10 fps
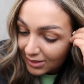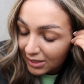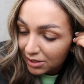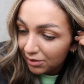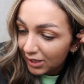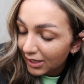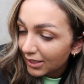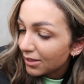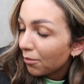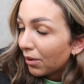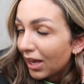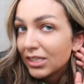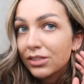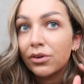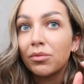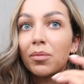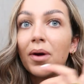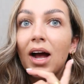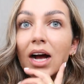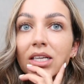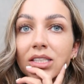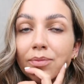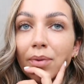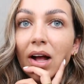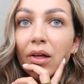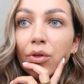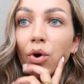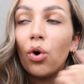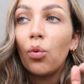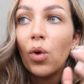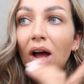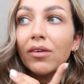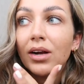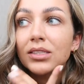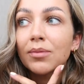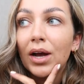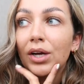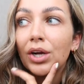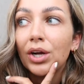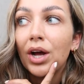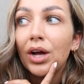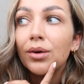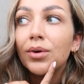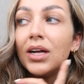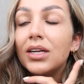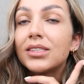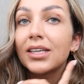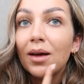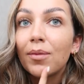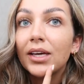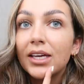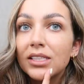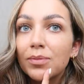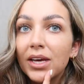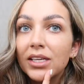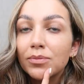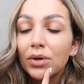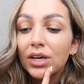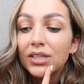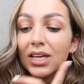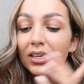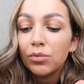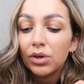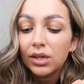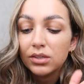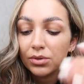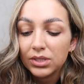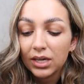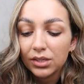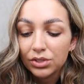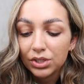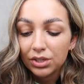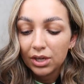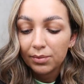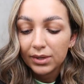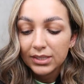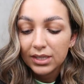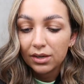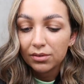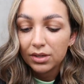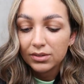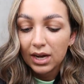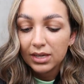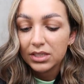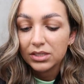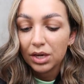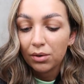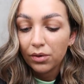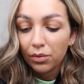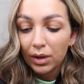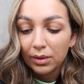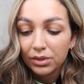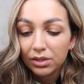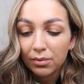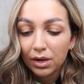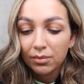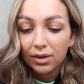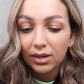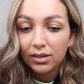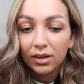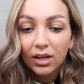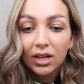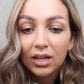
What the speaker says: accessories, blast from the past, but I thought, where else am I gonna go to get my ears pierced? Because I didn't want to go to a tattoo studio because I know those guys are so overwhelmed at the moment and